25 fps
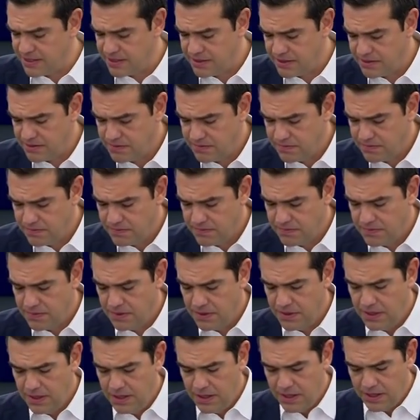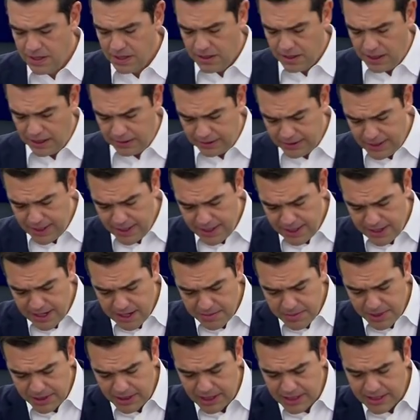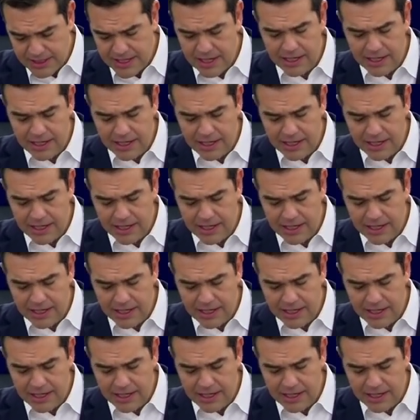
has shown up many